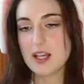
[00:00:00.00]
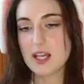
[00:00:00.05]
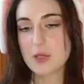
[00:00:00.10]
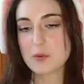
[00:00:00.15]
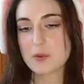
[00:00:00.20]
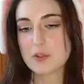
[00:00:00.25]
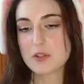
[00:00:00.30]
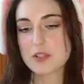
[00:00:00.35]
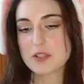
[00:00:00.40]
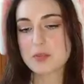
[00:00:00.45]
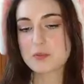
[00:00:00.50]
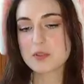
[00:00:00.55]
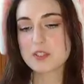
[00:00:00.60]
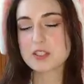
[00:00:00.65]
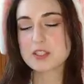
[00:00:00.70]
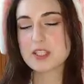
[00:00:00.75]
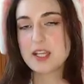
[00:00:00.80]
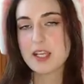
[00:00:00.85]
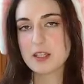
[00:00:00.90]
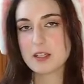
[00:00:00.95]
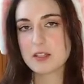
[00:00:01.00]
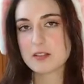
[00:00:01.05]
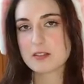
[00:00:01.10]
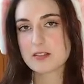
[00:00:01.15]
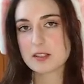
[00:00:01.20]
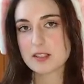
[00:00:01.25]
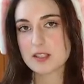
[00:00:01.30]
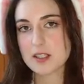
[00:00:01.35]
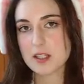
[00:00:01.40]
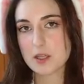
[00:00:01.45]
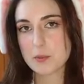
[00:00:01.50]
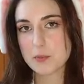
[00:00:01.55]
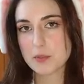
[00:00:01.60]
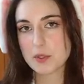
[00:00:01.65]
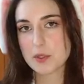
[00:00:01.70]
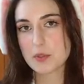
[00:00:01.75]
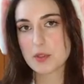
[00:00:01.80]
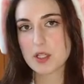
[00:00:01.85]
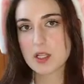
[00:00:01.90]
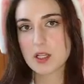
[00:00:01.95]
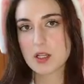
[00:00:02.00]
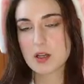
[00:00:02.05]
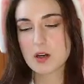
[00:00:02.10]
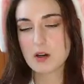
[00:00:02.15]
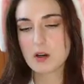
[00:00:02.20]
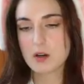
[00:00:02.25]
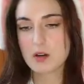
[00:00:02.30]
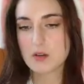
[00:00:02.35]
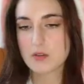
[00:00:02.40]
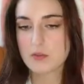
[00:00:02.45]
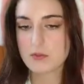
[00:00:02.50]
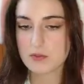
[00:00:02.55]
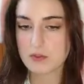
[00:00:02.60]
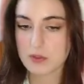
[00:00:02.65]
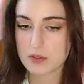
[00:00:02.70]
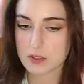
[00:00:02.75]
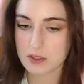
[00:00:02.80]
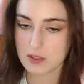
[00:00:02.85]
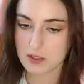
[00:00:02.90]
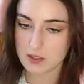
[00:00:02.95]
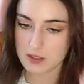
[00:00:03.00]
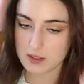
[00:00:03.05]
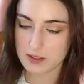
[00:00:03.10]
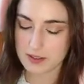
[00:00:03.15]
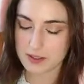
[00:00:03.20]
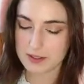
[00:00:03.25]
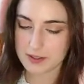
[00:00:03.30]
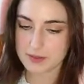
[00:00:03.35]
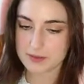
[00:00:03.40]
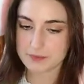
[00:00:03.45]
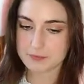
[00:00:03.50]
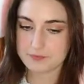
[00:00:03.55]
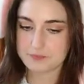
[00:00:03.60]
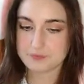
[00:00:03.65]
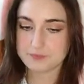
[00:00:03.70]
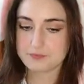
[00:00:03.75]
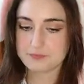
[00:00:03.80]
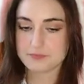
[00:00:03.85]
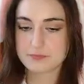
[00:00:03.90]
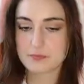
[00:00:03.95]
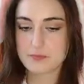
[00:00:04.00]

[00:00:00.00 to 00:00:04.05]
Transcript: it was simultaneously uploaded on the um